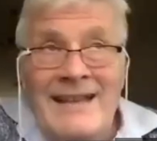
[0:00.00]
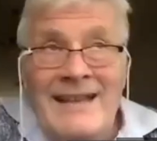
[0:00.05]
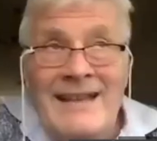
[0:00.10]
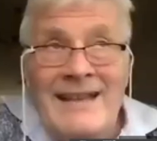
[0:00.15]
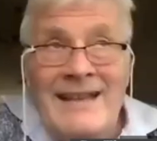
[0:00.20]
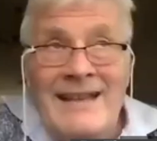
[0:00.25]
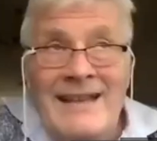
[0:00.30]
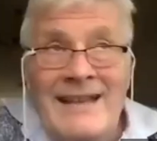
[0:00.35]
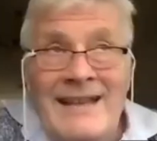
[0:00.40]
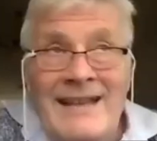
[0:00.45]

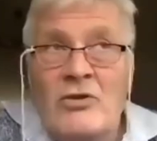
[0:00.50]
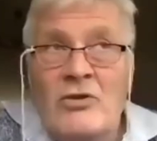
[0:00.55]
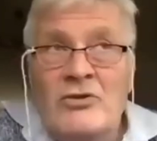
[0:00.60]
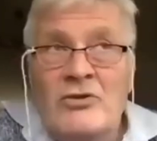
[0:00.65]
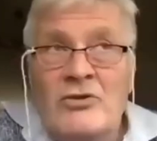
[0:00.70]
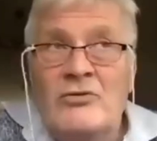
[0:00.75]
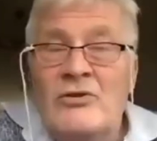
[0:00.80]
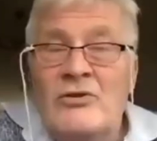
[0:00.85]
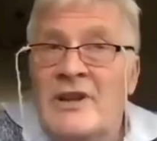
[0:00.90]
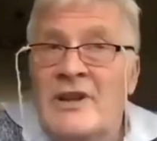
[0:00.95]
And then, of course,
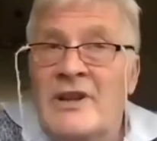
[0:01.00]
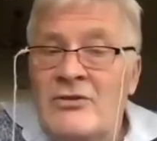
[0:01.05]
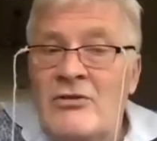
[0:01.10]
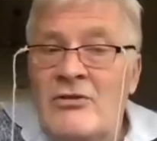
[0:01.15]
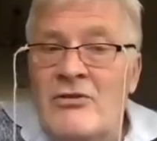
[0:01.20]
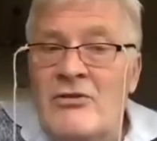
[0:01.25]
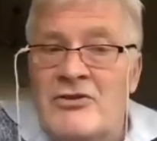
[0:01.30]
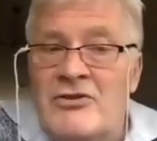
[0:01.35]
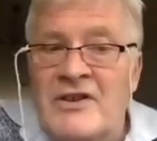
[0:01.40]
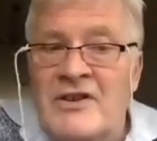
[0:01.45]
we got new
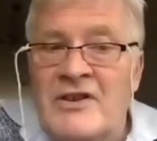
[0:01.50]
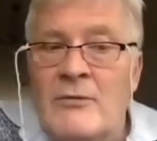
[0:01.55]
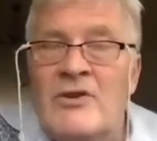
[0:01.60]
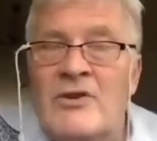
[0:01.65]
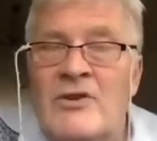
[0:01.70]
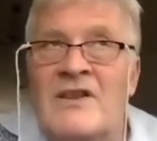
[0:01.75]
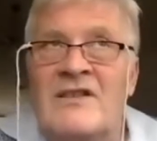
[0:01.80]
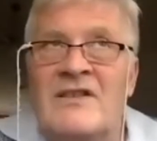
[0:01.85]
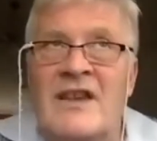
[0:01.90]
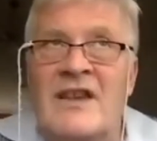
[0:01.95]

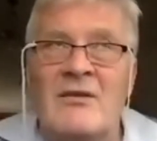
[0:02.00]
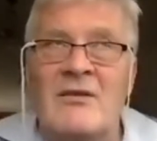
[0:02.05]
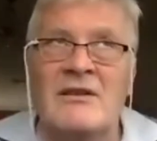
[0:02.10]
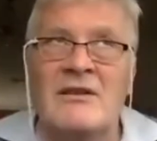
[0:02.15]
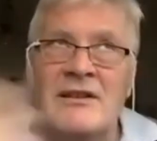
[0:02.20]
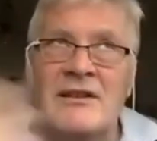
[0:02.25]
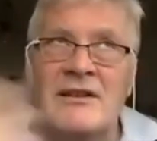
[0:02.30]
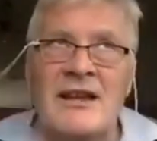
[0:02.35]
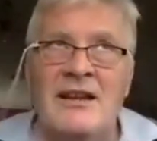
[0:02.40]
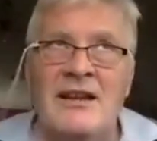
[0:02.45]
technologies. I would
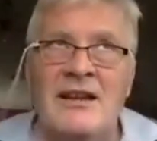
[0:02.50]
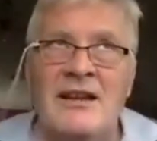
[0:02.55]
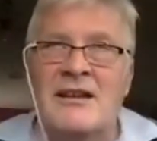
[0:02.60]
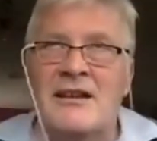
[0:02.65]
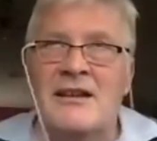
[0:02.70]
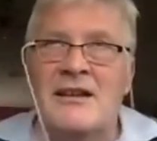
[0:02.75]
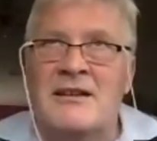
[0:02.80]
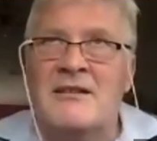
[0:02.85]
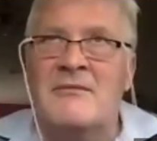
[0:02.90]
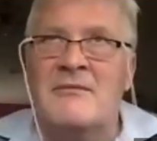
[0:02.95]
say the
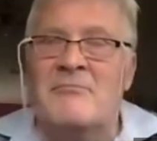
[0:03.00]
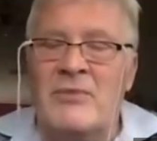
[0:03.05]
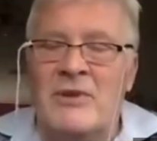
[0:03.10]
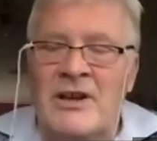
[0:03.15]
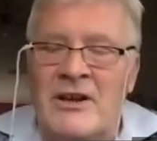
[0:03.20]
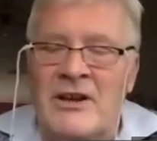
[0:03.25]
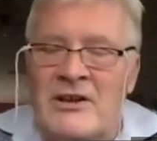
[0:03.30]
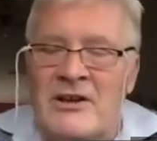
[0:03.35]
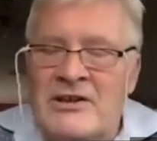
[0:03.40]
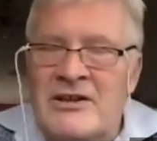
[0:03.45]
in
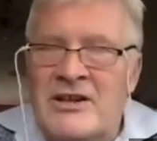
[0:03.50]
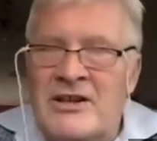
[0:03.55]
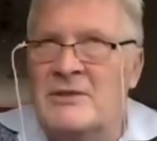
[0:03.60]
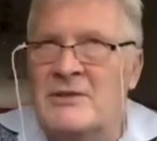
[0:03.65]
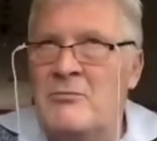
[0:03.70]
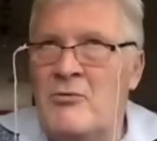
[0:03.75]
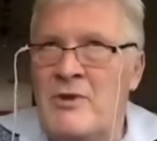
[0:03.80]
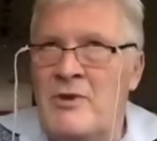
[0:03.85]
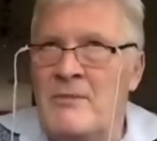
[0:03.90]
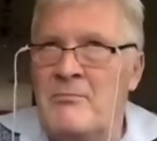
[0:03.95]

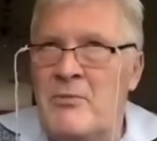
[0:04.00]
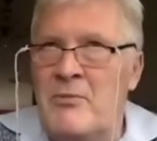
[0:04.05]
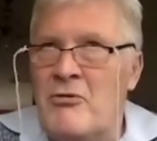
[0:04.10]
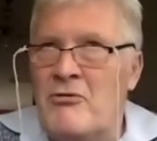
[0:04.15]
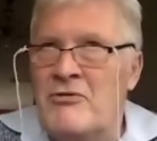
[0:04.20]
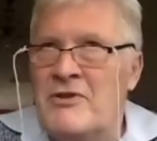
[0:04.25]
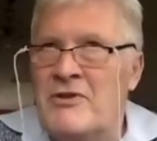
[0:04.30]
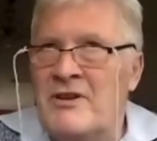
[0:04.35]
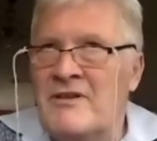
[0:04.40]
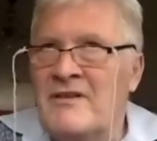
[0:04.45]
incredible
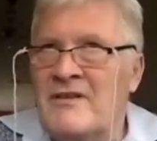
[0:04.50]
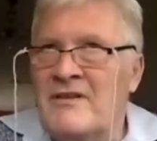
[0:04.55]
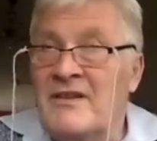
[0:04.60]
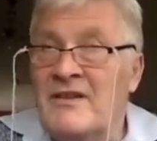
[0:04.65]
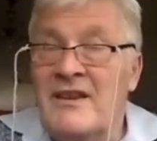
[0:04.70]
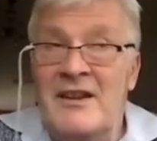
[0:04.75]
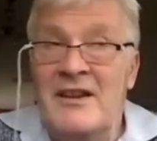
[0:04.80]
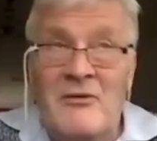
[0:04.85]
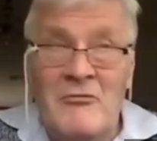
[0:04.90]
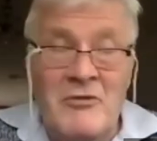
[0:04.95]

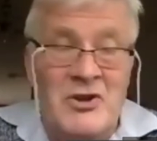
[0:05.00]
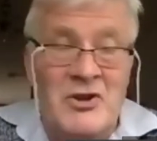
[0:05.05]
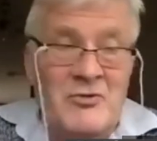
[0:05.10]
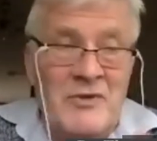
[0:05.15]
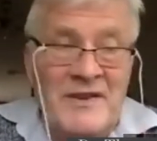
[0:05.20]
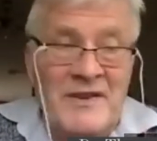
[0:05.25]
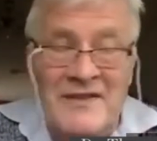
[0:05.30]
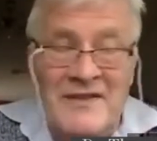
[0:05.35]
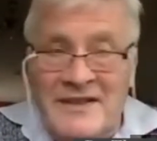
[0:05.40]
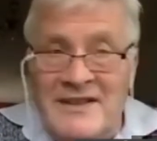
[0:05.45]
importance, which
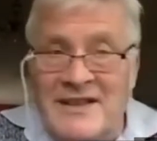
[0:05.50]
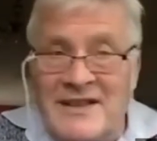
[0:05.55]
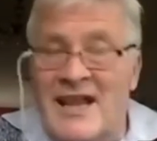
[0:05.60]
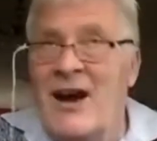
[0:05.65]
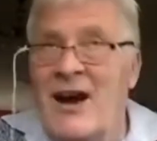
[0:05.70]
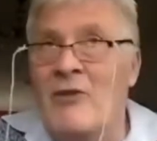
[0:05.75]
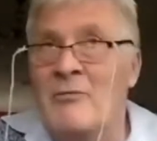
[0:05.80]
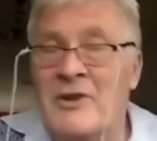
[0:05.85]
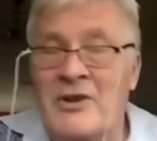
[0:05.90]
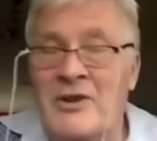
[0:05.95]
we see
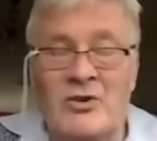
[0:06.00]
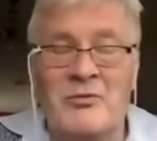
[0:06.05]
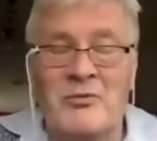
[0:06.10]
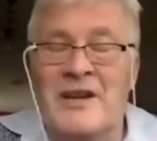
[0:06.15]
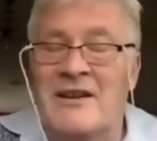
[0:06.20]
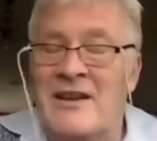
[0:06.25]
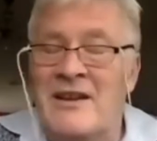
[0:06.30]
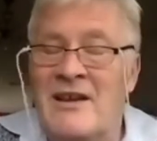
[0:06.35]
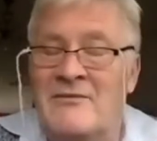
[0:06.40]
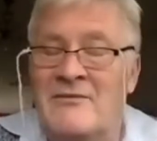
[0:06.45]
now because we
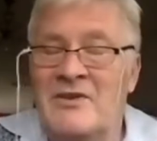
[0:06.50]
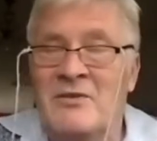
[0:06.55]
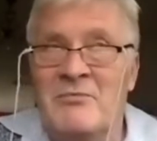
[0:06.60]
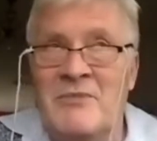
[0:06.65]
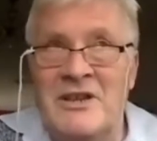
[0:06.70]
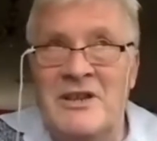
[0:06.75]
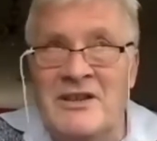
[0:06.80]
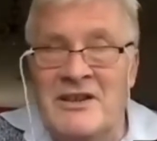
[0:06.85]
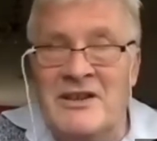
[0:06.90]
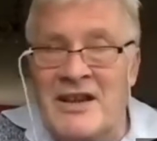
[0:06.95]
can have this
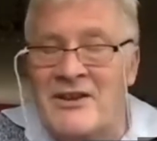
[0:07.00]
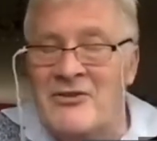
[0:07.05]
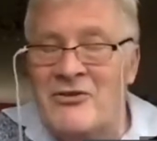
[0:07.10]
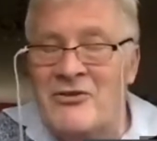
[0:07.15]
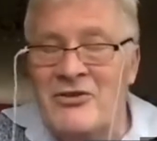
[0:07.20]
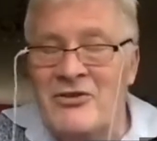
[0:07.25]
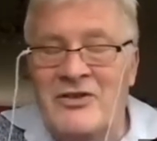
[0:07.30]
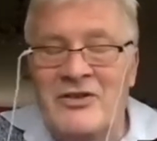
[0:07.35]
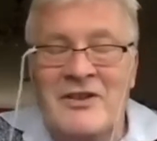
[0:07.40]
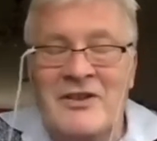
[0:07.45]
meeting
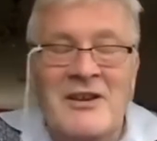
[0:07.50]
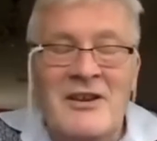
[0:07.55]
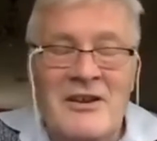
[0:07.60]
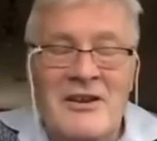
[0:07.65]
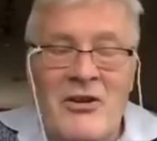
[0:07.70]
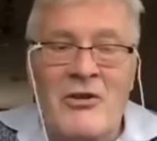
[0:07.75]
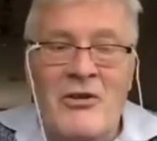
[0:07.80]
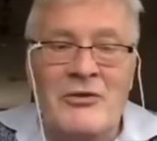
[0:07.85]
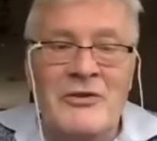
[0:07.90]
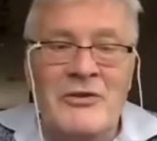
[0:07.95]
across
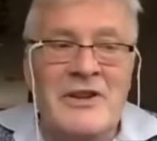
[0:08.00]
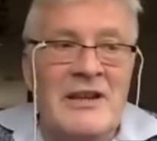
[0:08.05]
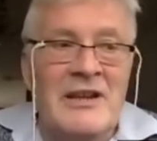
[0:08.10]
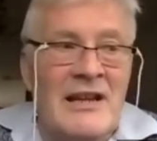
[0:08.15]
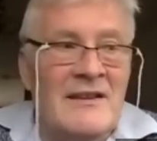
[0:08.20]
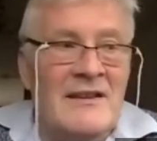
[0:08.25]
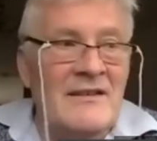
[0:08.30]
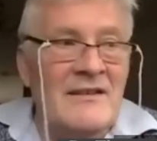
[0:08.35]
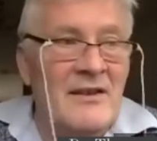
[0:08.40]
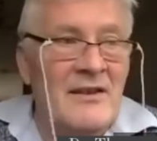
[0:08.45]

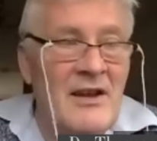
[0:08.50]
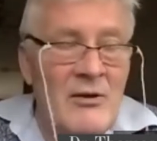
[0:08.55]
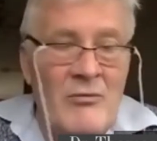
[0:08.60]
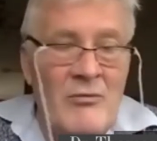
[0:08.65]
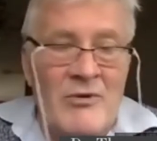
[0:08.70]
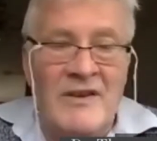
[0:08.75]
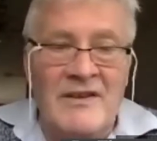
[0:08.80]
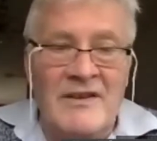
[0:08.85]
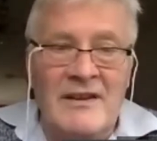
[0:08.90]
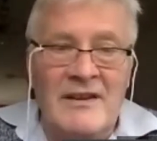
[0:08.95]
continents
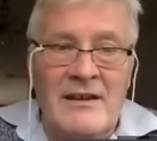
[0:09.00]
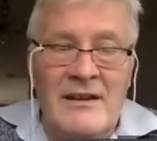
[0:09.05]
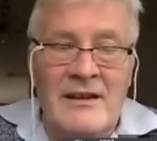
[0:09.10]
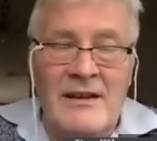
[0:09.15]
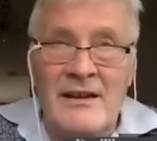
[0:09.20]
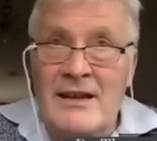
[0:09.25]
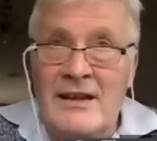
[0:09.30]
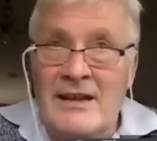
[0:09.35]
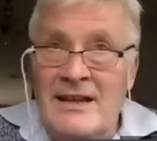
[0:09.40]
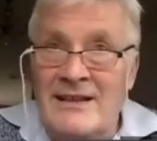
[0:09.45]
with uh,
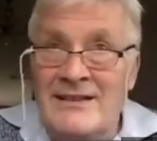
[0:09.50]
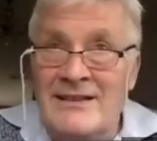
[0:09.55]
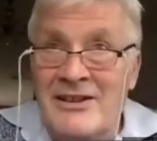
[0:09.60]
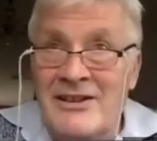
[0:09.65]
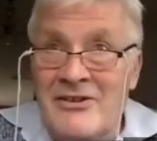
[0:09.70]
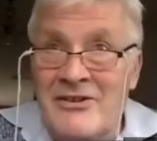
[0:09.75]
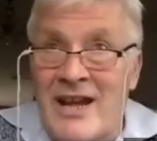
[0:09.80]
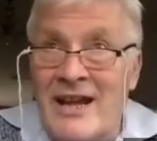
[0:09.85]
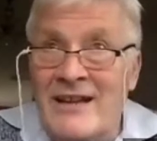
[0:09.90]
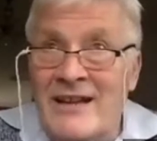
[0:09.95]

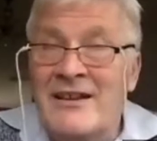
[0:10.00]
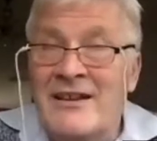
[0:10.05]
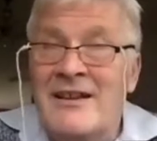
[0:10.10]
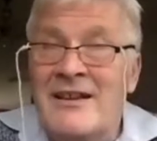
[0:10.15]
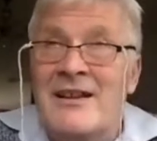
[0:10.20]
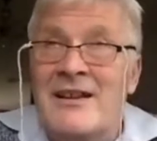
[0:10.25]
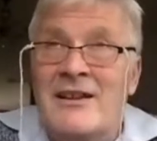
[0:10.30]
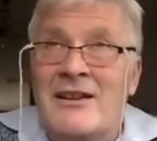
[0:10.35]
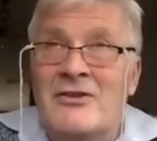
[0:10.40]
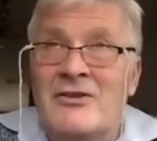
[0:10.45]
internet.
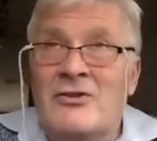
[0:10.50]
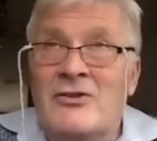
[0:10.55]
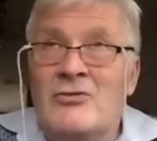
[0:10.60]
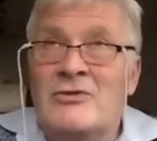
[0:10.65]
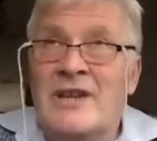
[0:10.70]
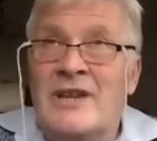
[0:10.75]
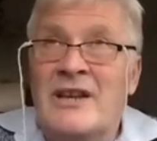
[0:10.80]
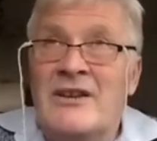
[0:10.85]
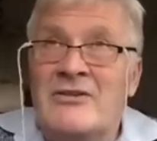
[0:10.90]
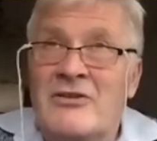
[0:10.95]
New
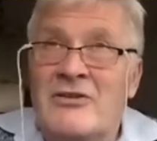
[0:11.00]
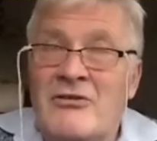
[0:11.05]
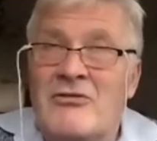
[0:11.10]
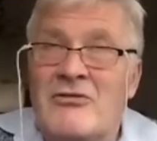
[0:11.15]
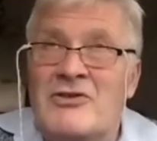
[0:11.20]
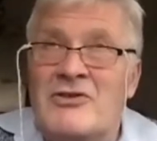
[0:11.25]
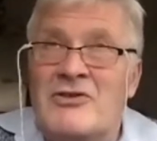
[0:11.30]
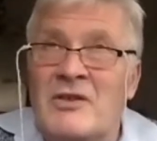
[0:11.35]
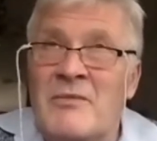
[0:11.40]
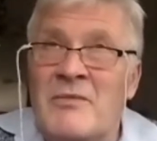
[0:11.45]

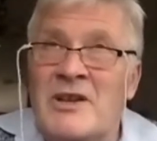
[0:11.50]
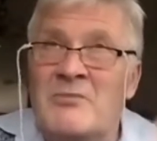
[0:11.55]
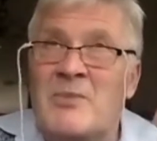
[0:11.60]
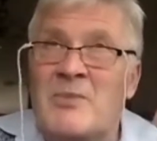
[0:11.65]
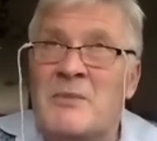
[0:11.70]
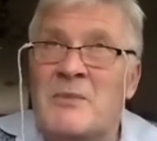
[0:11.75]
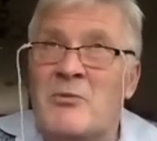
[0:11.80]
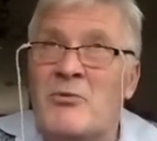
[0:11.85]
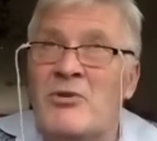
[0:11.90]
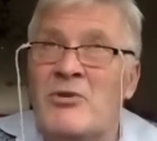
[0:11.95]
technologies make
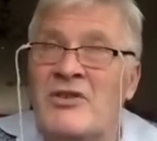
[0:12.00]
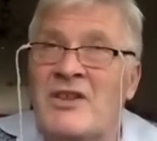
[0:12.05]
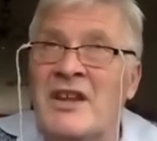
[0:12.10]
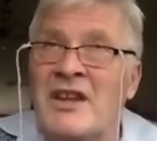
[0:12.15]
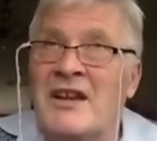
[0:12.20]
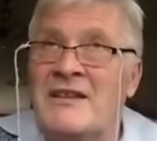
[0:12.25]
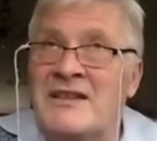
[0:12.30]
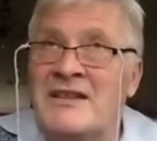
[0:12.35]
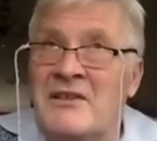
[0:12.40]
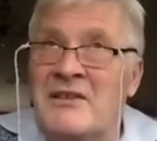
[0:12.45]
people
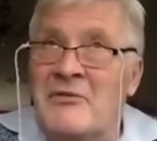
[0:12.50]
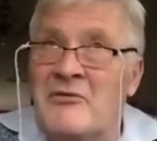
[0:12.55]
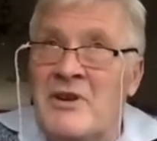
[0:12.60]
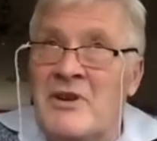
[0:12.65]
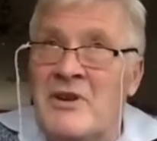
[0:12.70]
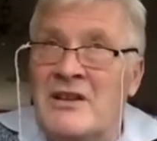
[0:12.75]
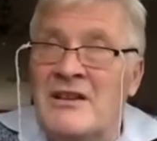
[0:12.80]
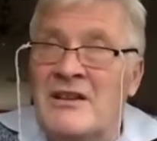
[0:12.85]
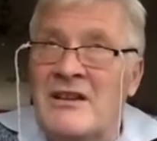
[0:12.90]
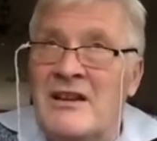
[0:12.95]
think
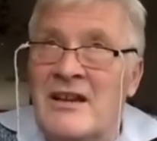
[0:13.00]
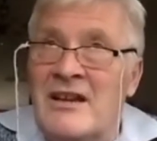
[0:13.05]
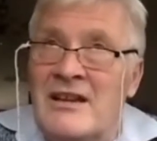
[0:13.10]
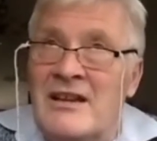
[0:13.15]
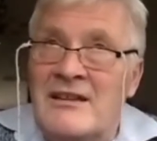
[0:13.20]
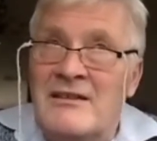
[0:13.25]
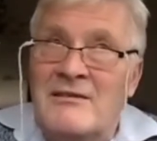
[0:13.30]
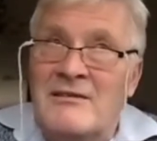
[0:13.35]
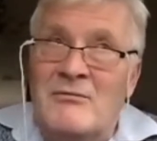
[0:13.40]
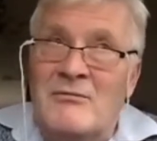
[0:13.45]

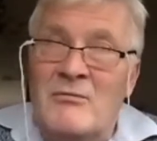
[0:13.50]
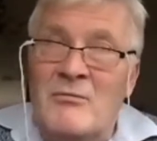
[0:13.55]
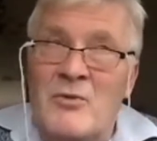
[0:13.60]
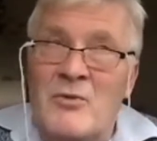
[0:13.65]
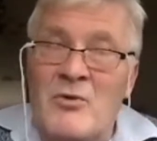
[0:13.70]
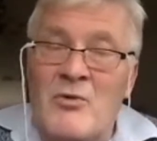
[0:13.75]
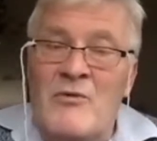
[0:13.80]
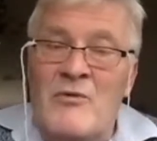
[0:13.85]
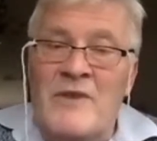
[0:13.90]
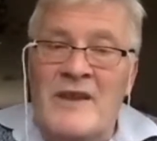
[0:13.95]
differently,
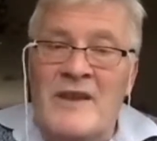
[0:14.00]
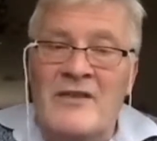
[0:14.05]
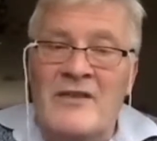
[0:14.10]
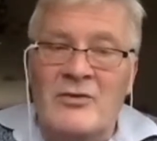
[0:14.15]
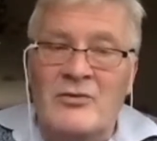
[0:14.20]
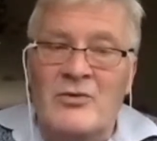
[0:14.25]
moving, so